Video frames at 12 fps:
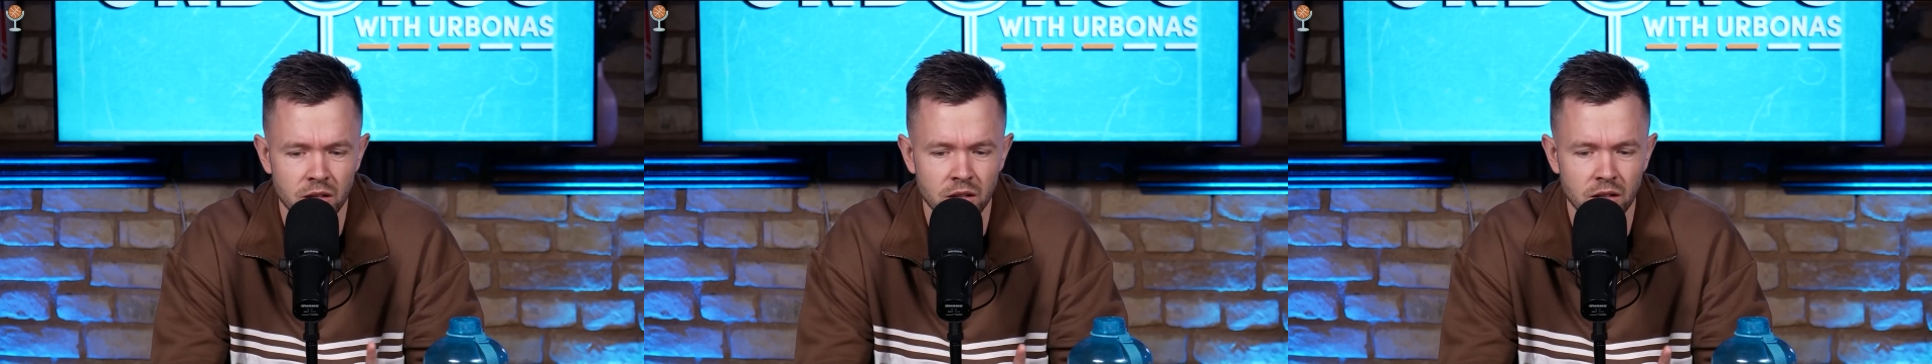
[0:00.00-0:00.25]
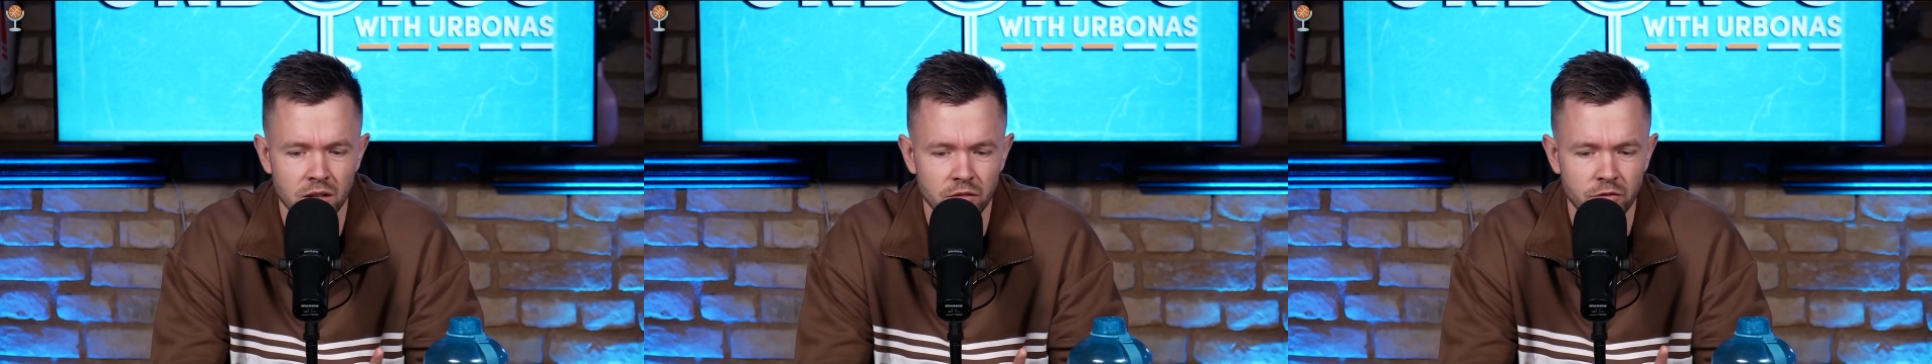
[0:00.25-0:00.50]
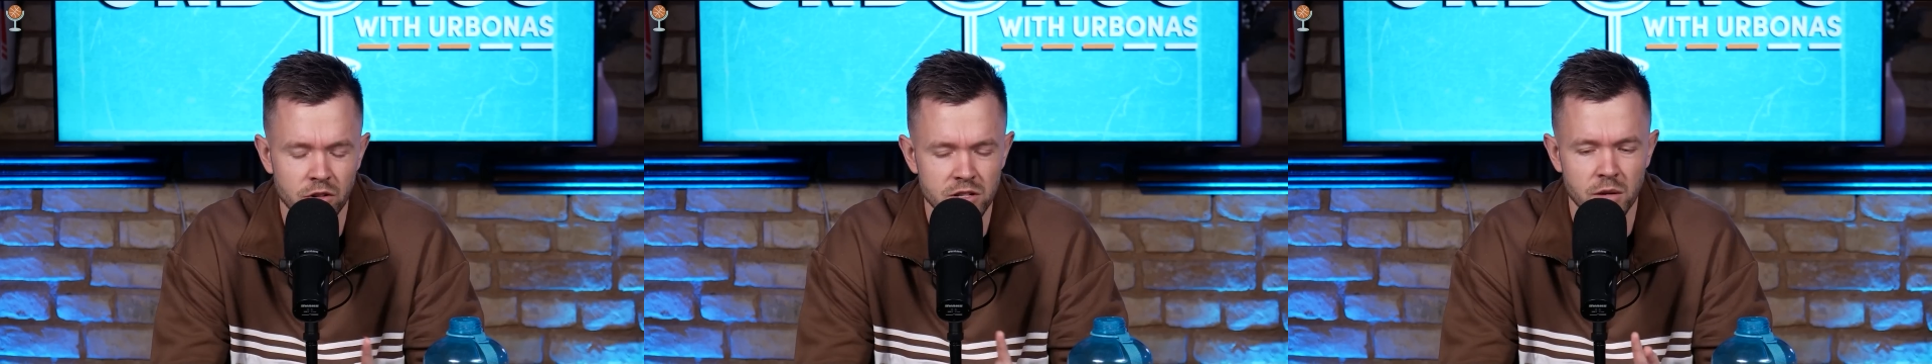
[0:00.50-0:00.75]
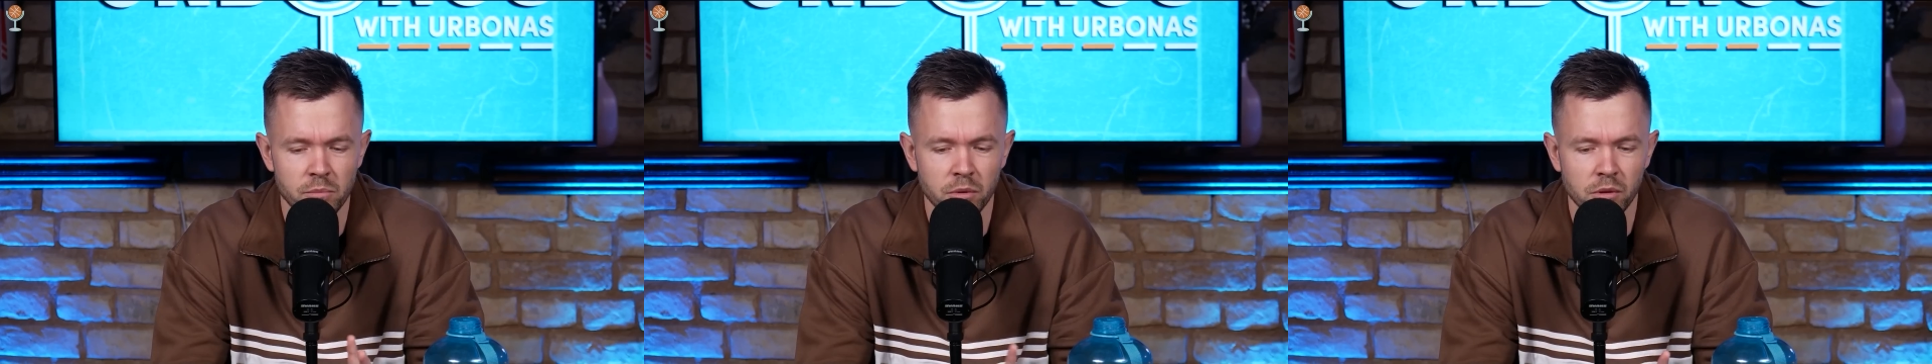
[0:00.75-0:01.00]
For
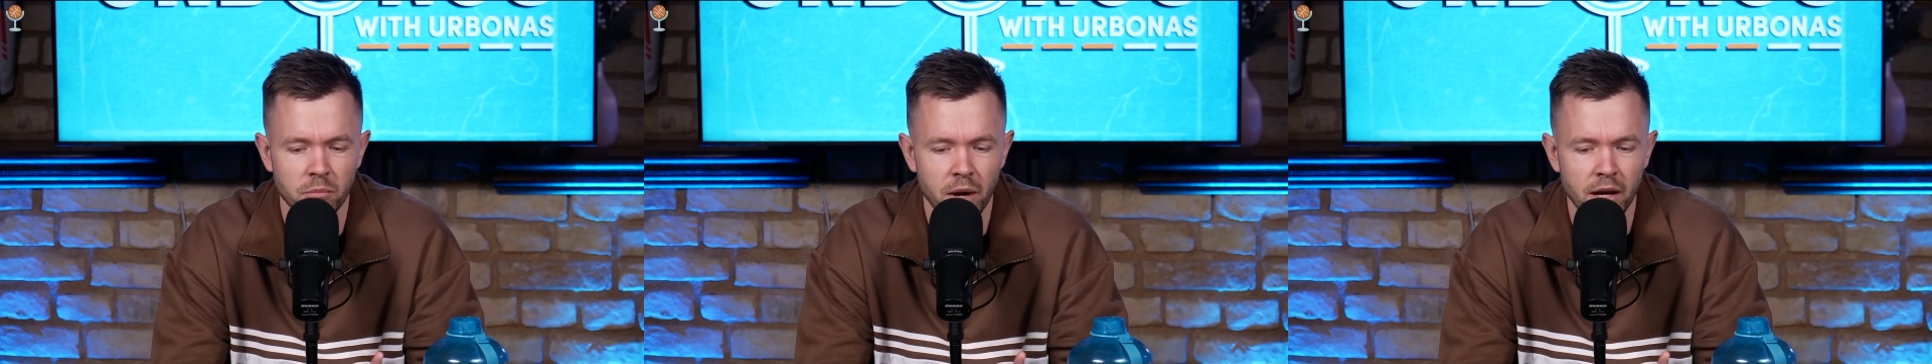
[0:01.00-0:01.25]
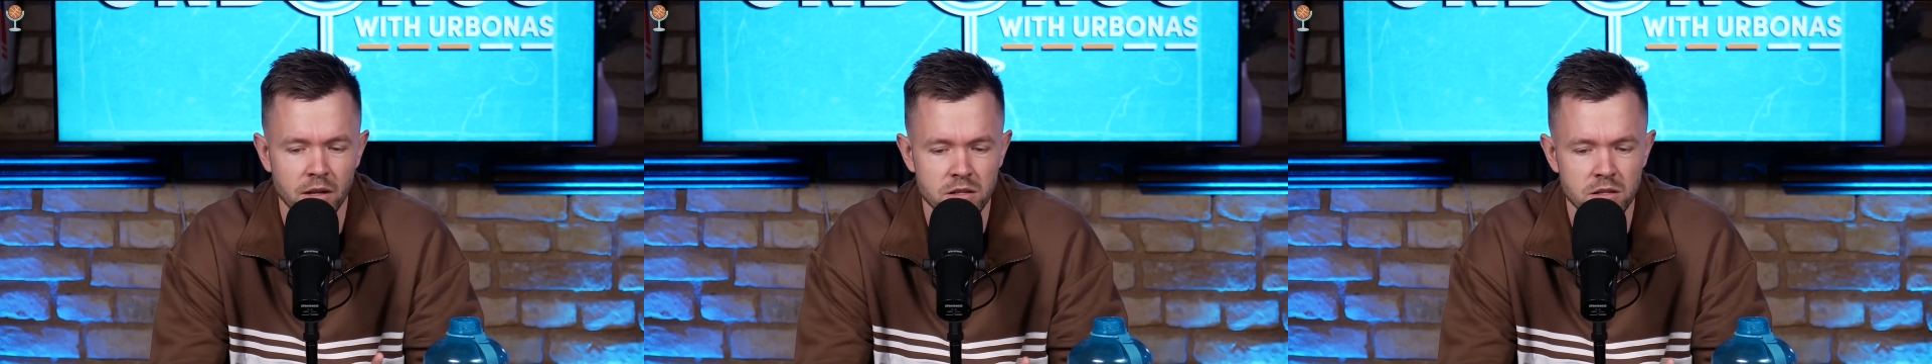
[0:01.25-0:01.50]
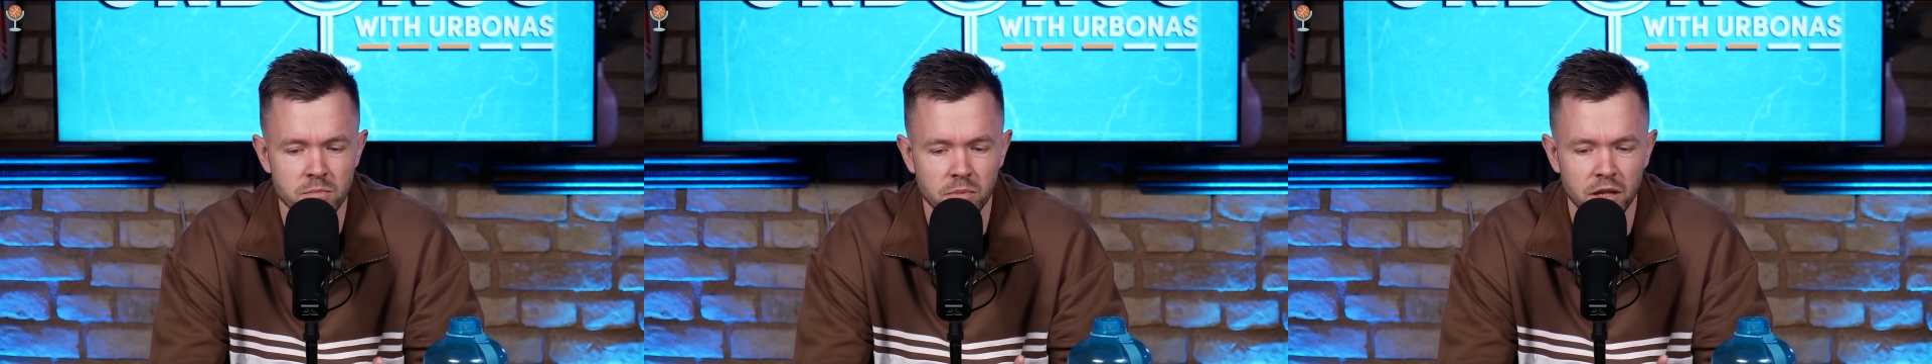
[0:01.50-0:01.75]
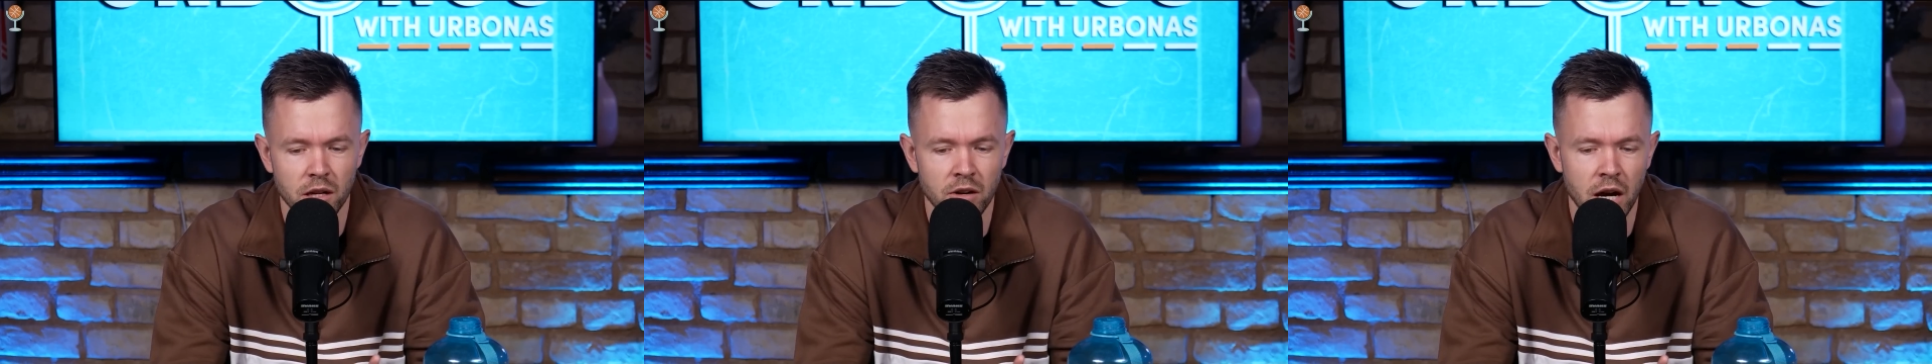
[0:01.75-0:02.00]
example, Mike's
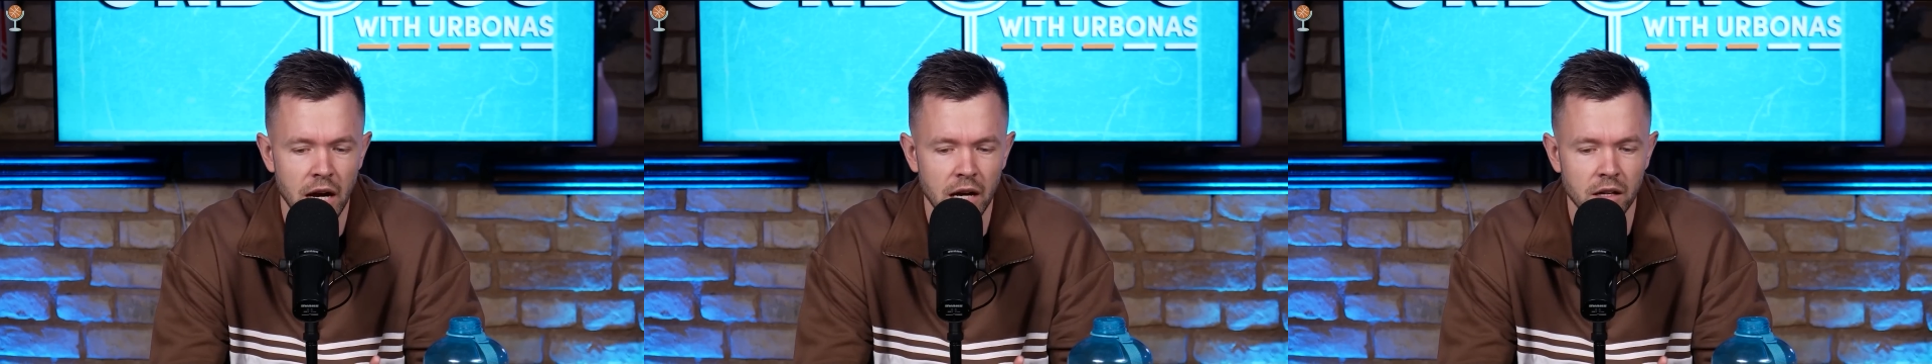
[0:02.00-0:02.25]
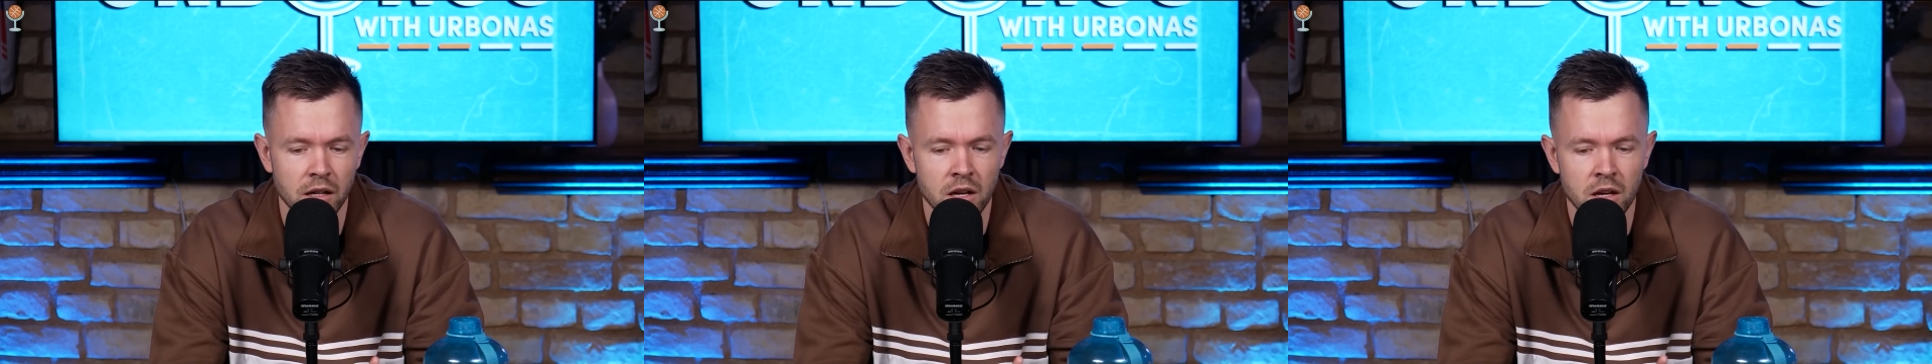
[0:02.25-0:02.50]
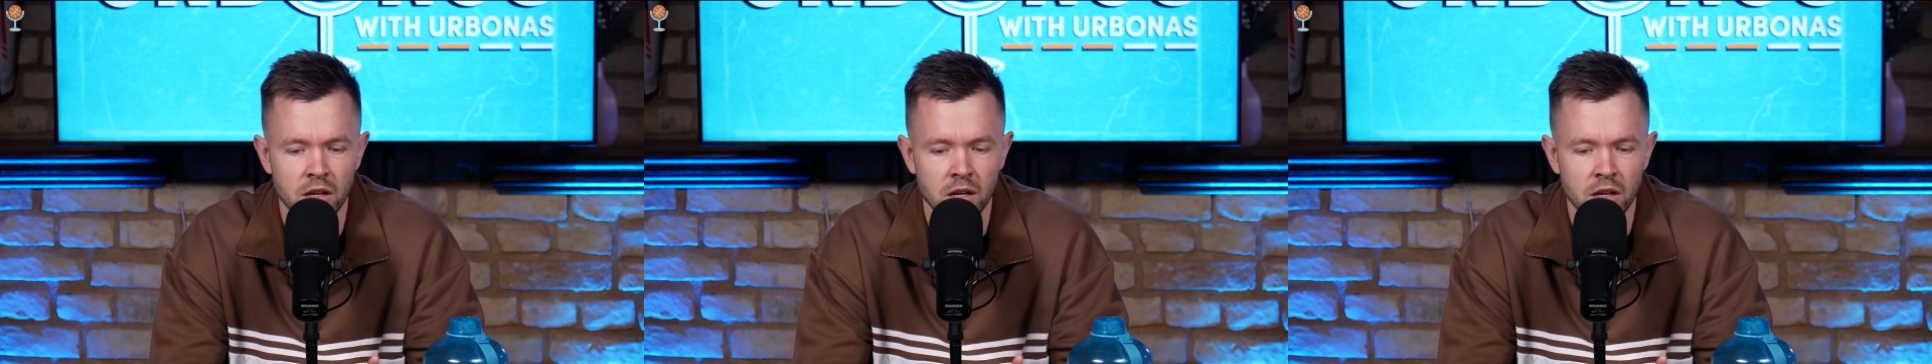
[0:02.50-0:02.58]
playoff high